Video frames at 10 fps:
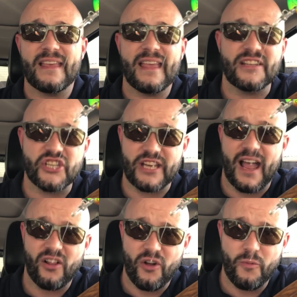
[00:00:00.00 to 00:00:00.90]
in
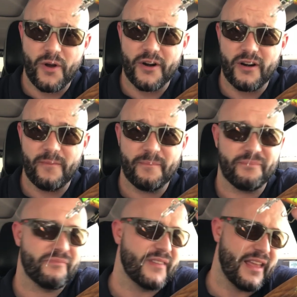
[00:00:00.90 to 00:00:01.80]
shallow water,
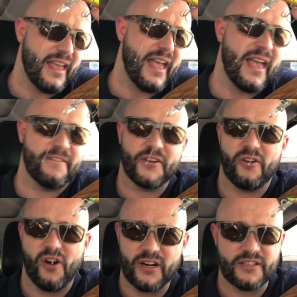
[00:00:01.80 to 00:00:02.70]
if there
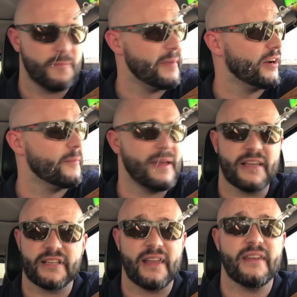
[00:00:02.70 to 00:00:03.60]
are some bigger
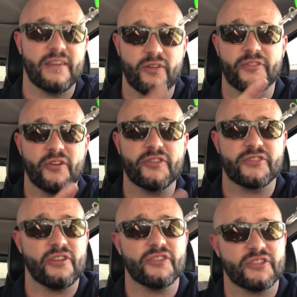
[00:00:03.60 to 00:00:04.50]
bass hitting, they'll
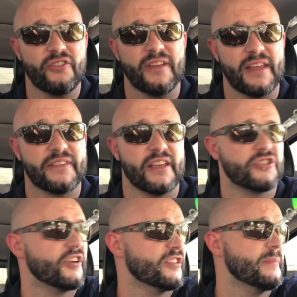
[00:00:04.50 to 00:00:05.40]
still hit
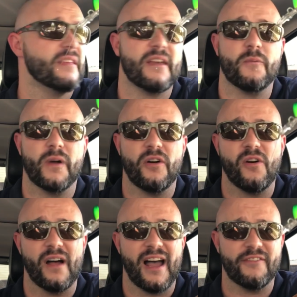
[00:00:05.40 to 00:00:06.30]
this. Trust me, they
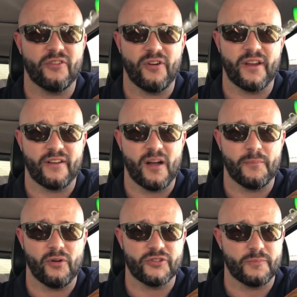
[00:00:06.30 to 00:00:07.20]
will. I've caught a
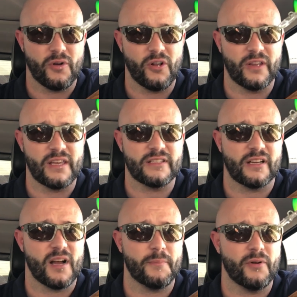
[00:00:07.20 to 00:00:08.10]
couple smallies,
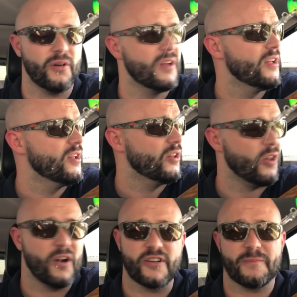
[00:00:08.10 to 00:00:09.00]
a couple
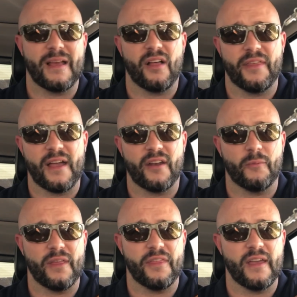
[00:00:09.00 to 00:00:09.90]
largemouth out
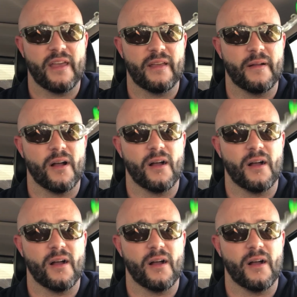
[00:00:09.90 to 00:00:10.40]
with it,